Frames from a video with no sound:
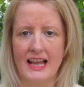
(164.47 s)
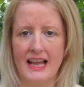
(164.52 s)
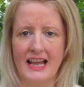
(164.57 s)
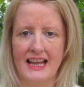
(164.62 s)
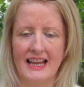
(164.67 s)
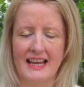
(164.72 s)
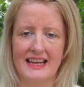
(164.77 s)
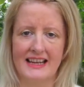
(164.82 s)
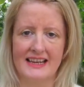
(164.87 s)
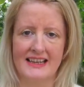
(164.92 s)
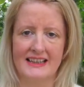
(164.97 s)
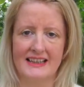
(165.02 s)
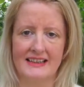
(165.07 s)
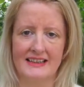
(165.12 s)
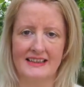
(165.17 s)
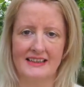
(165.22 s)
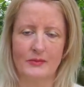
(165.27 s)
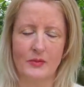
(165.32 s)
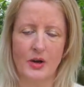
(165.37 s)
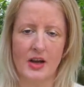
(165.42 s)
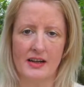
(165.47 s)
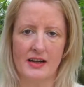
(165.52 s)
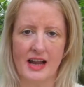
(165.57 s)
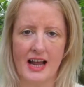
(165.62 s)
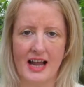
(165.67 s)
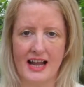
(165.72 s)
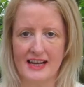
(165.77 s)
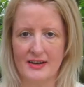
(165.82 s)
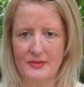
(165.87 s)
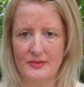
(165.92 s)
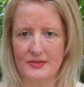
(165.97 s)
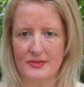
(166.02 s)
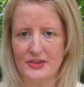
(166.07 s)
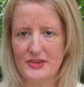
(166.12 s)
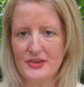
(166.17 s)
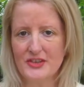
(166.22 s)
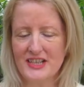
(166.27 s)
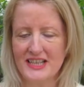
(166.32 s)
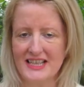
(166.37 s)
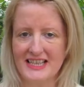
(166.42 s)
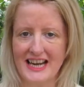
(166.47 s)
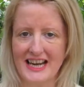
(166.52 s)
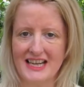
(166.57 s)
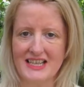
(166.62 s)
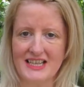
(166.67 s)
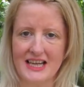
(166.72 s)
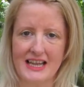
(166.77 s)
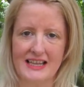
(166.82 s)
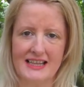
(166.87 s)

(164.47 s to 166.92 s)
And what I will do, teenager,